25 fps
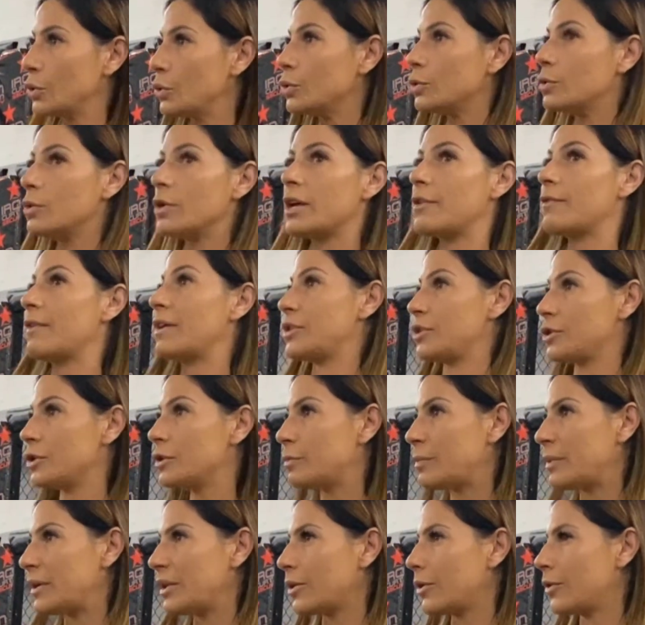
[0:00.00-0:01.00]
Cool. If I do
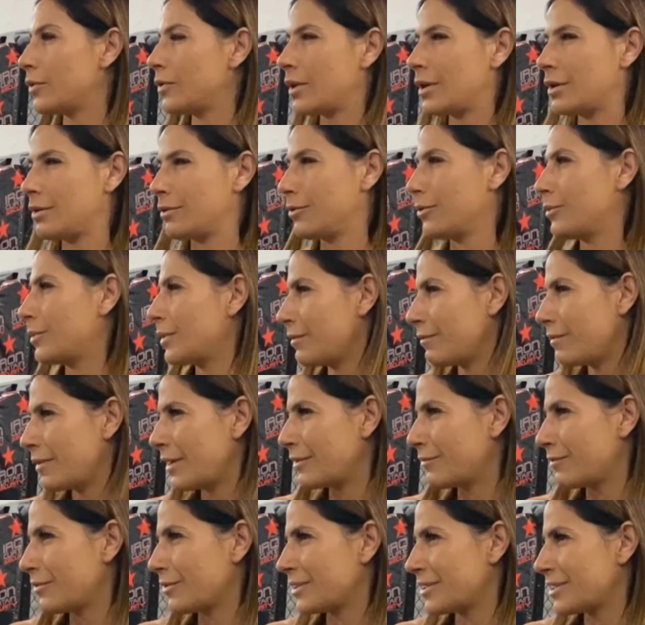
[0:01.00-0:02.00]
beat her, then who do I
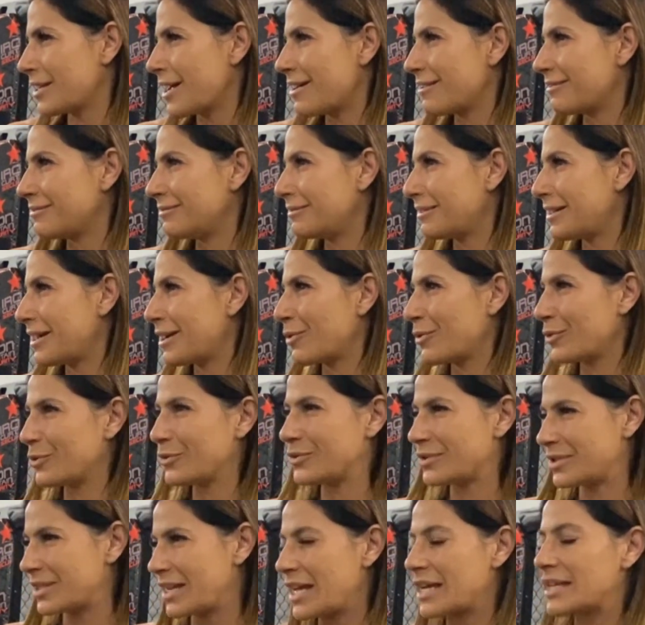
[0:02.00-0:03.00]
fight for the title? Like, mm.
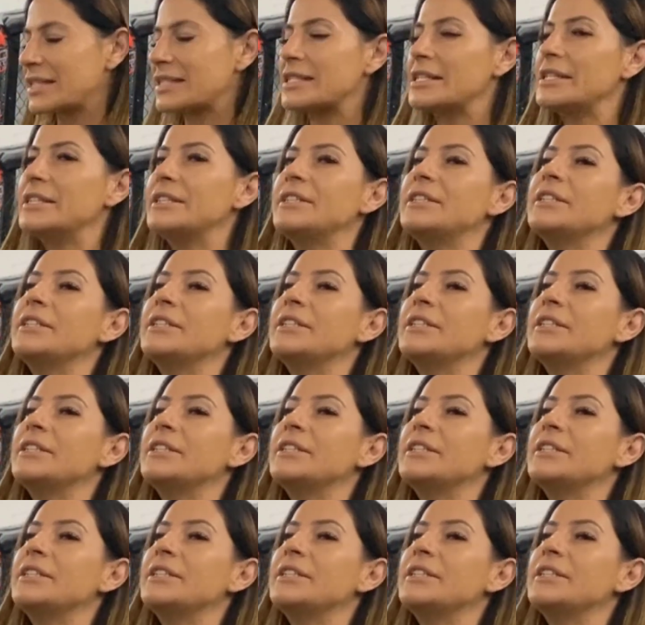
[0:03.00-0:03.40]
who's next?